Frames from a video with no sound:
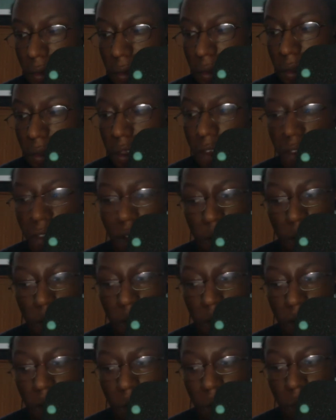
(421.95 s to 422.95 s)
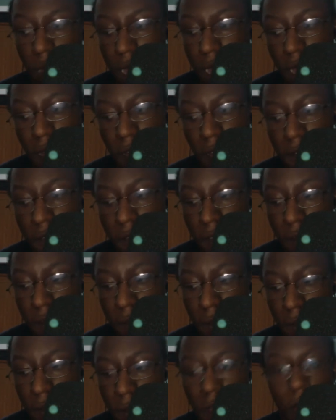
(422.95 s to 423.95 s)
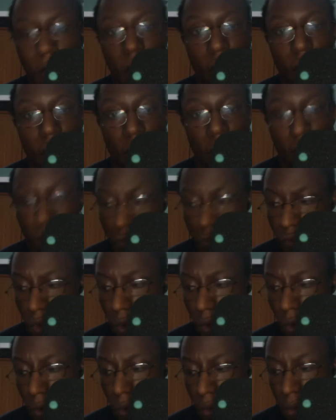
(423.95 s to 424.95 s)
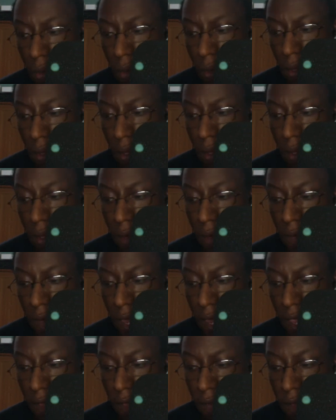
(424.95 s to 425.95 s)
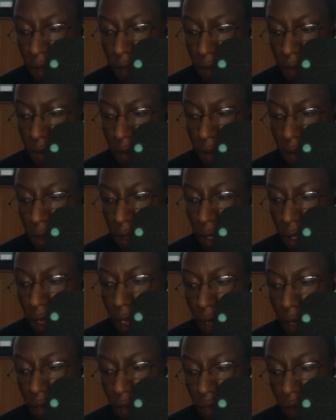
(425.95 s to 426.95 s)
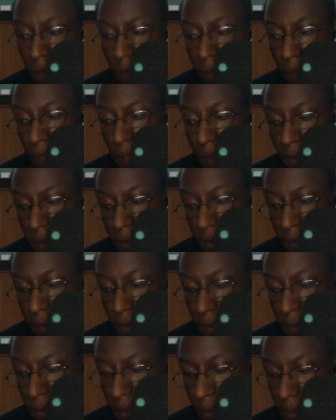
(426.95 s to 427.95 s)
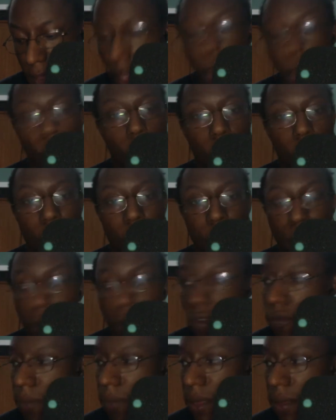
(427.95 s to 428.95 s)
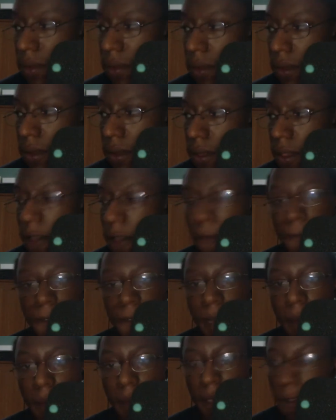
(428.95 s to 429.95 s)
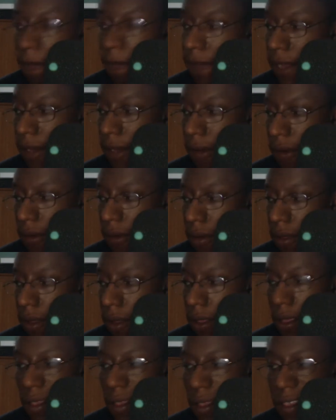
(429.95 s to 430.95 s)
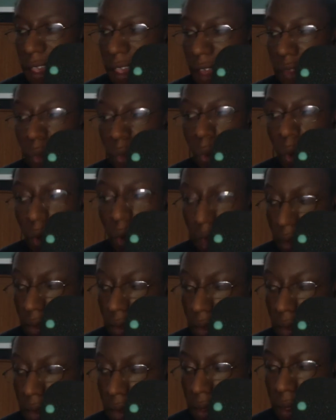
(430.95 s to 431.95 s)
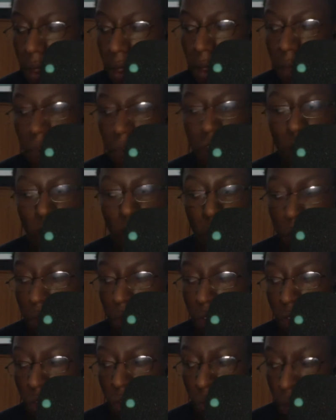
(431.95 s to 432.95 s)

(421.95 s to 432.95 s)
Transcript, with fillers: to serve with love, under control. Forgive us our trespasses, home improvement, family affair, death warrant, star turn,